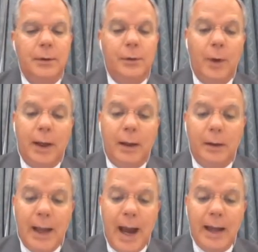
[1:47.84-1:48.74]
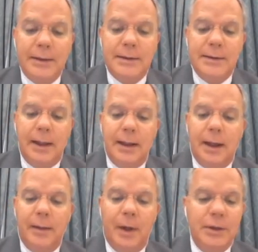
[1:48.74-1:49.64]
through a guidance
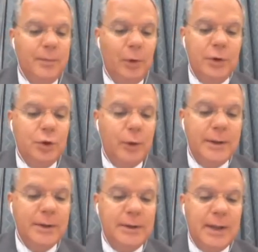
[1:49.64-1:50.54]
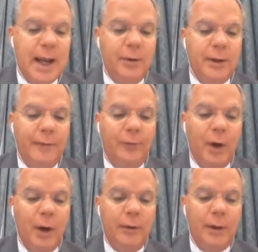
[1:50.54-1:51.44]
setting a much more stringent standard than
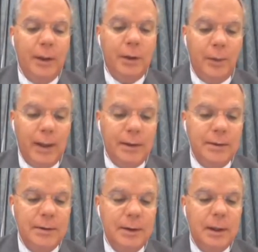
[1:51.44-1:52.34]
for other EUAs.